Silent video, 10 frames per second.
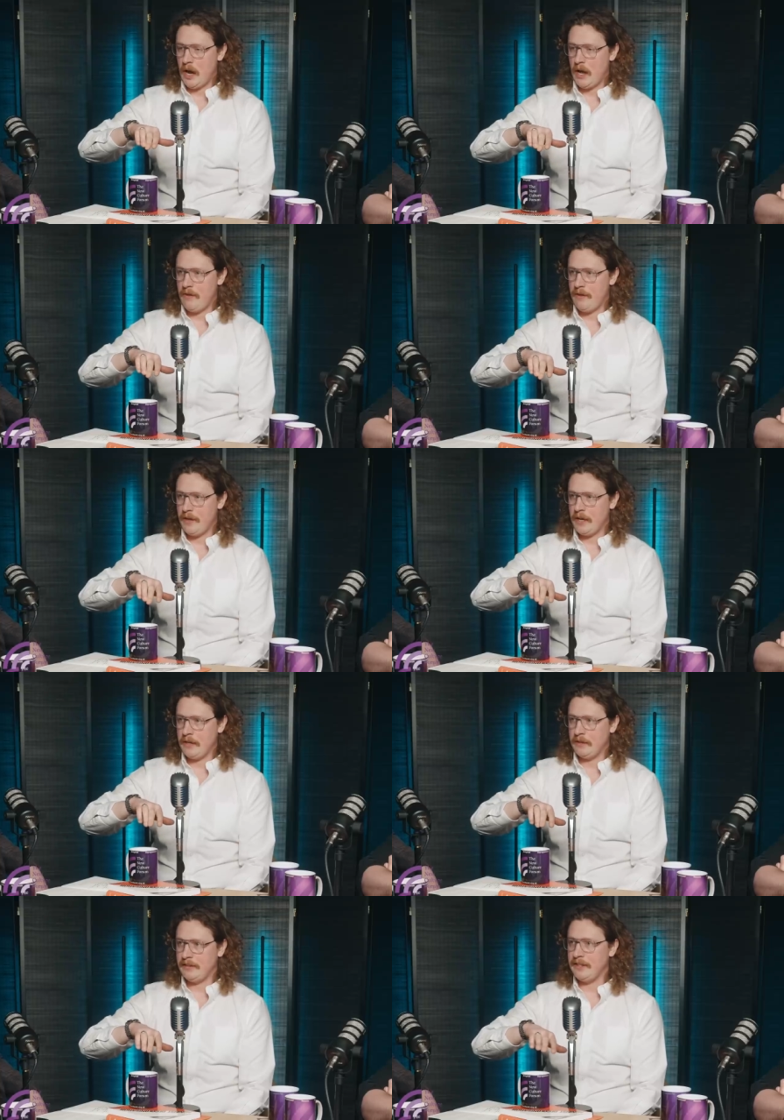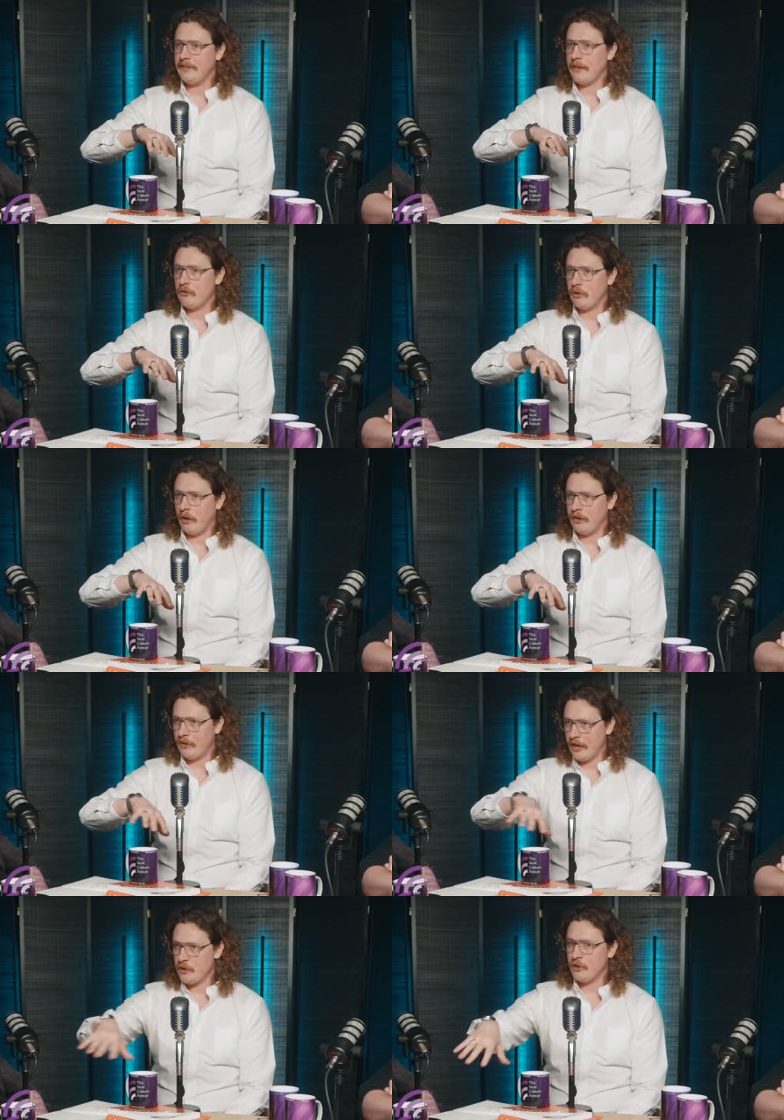and the
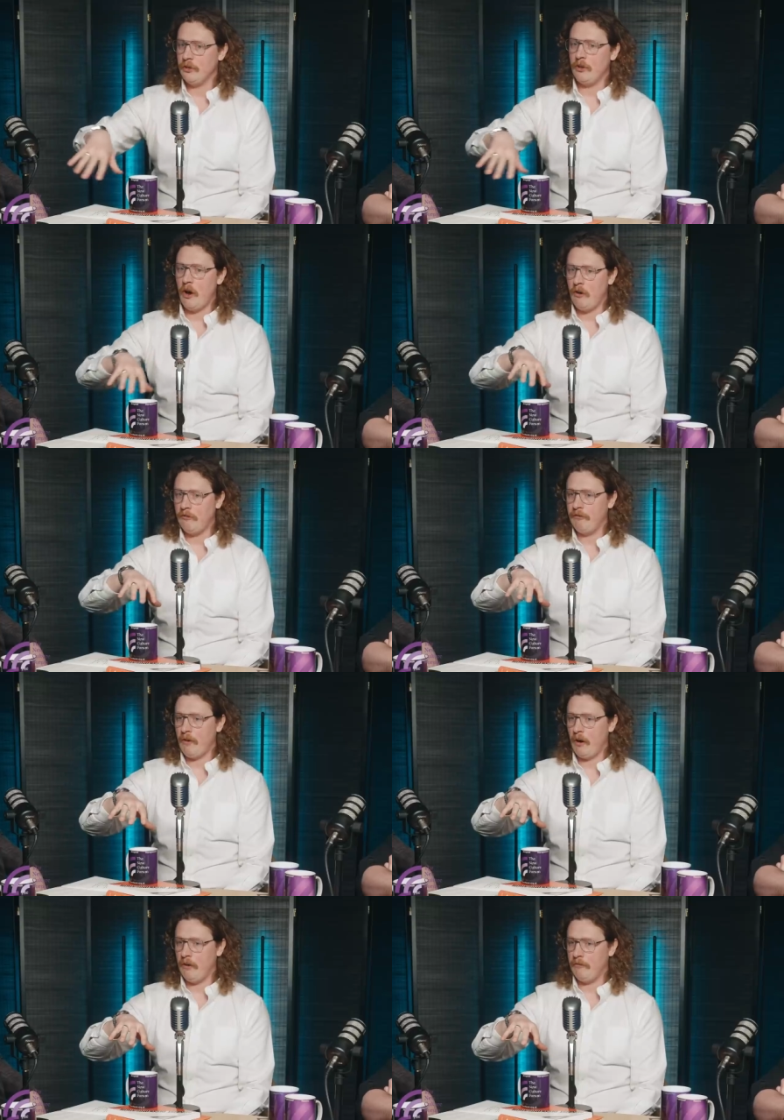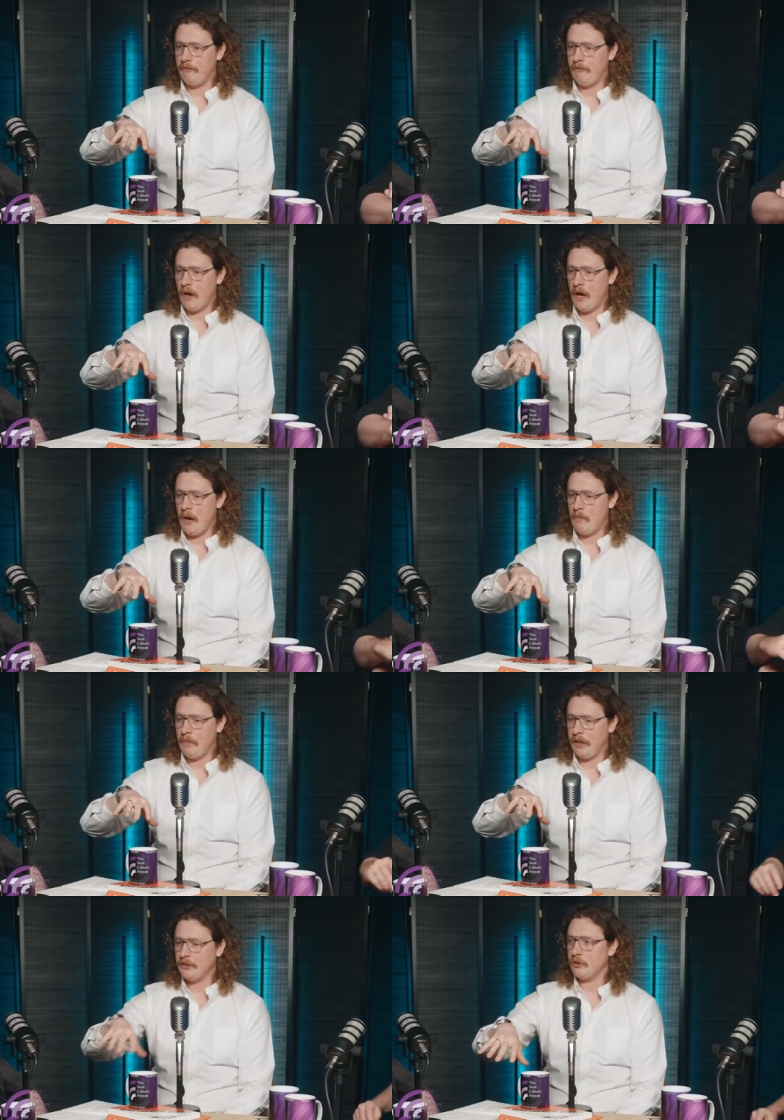decentralization of of um,
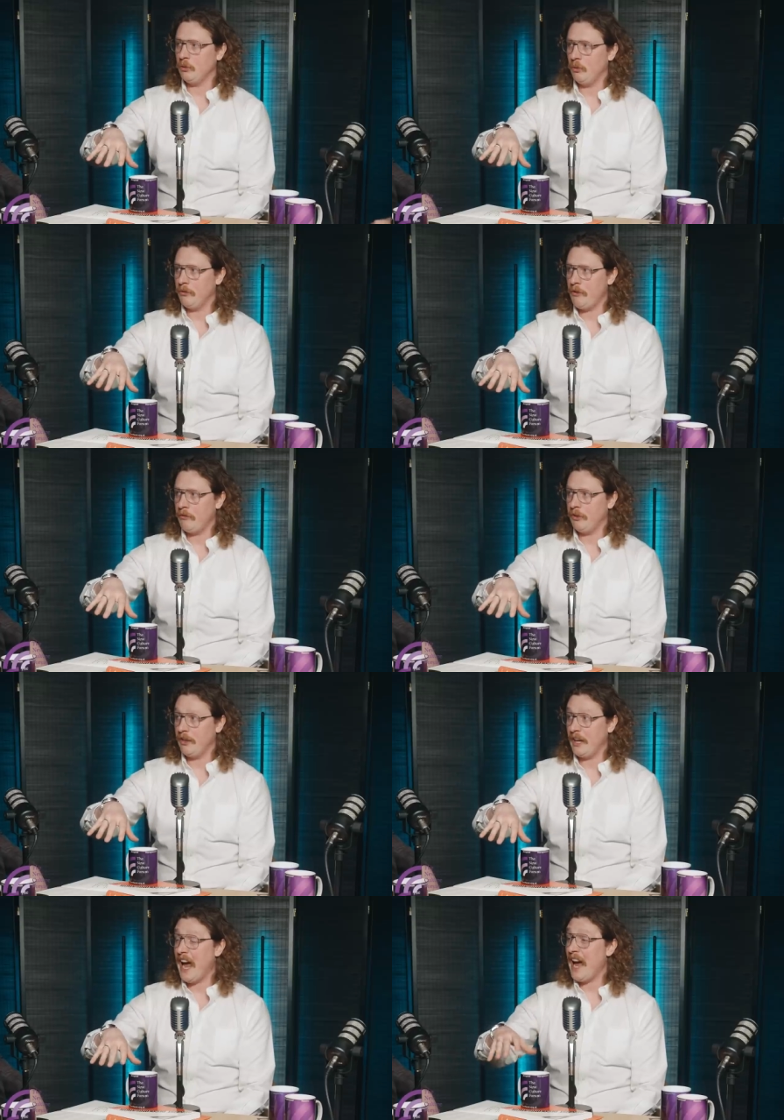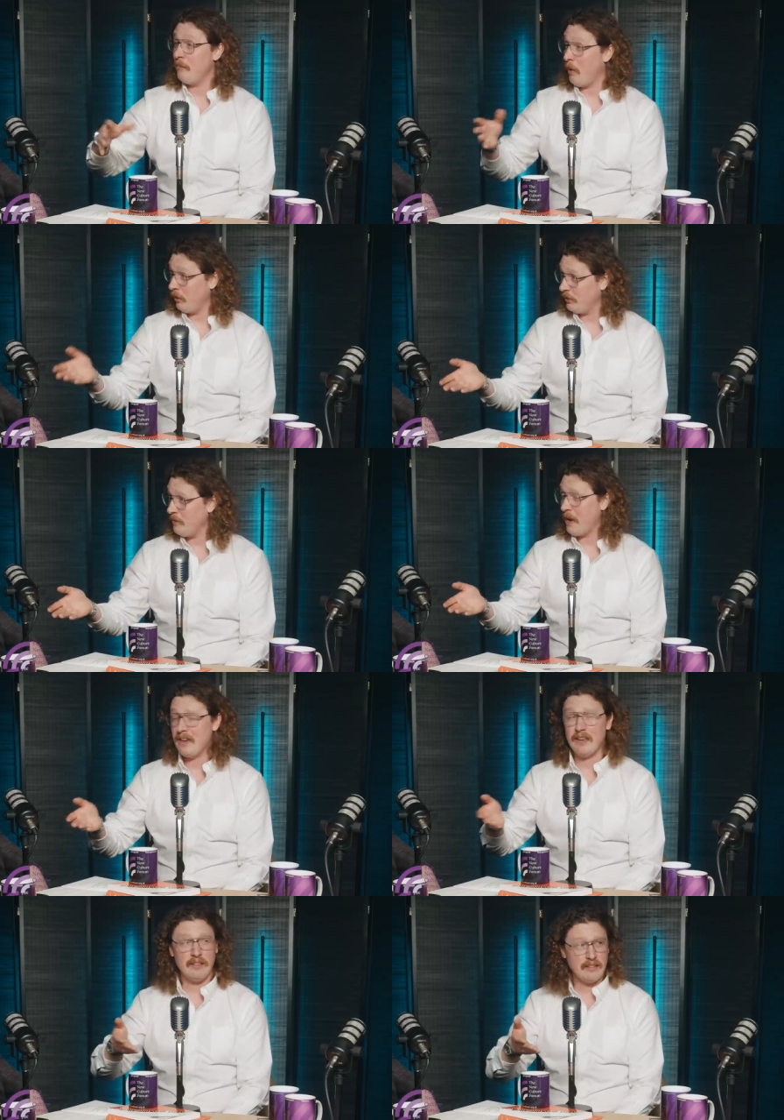political authority and
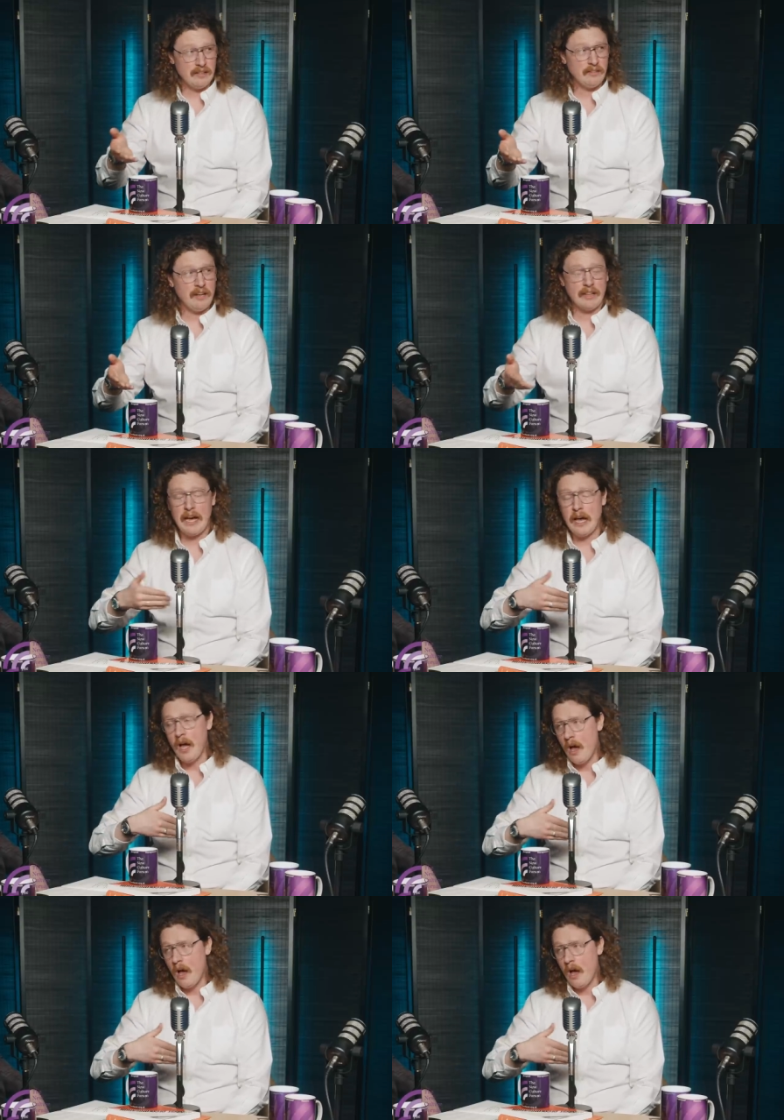policymaking, things like that,